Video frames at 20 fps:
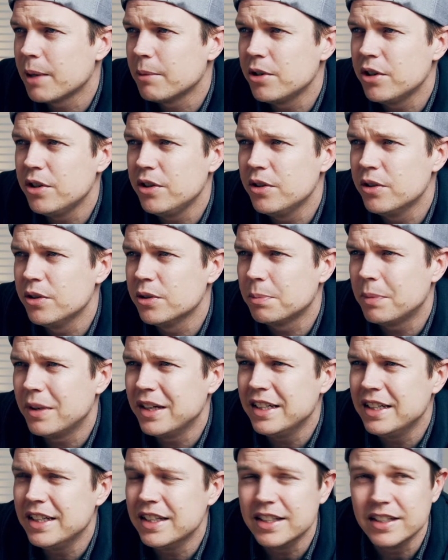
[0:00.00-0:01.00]
do you use,
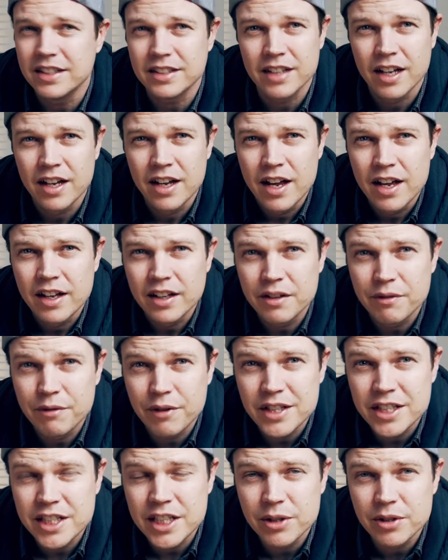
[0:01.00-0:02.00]
please?
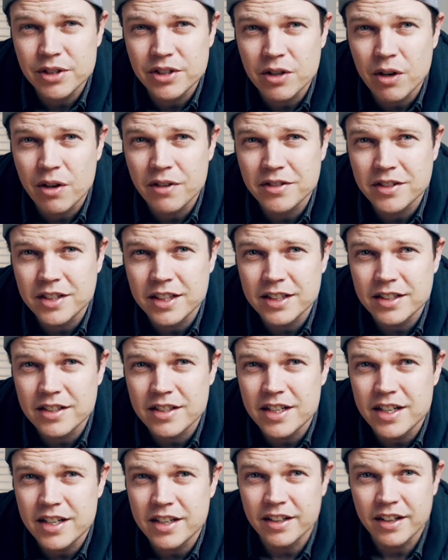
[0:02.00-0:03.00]
DaVinci Resolve
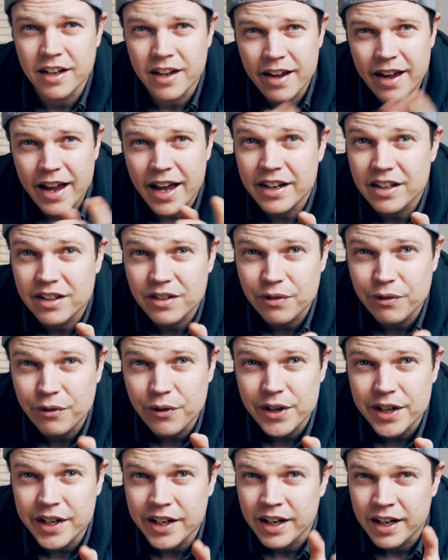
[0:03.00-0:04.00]
16, and it's
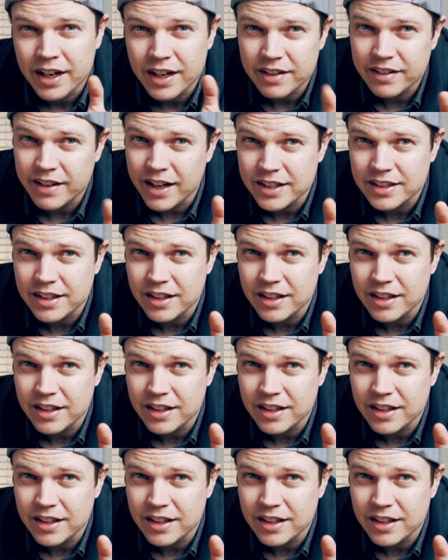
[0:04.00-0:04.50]
free. It takes a